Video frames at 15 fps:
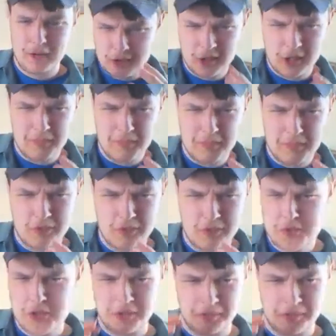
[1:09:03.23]
there's going to
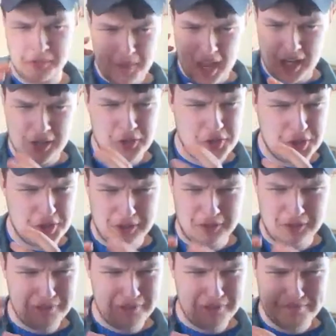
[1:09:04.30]
be such an
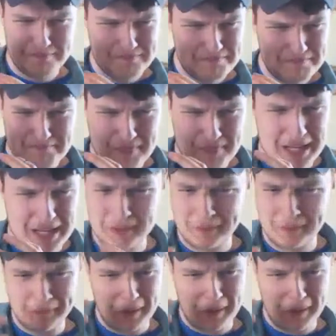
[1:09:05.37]
energy of
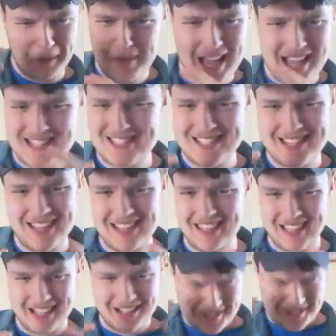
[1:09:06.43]
mental
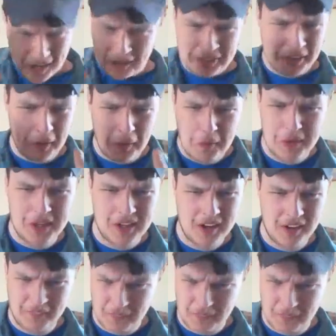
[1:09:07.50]
capacity that is
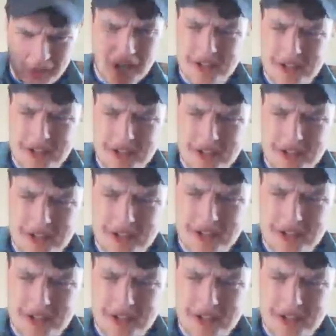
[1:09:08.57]
unloaded on the project.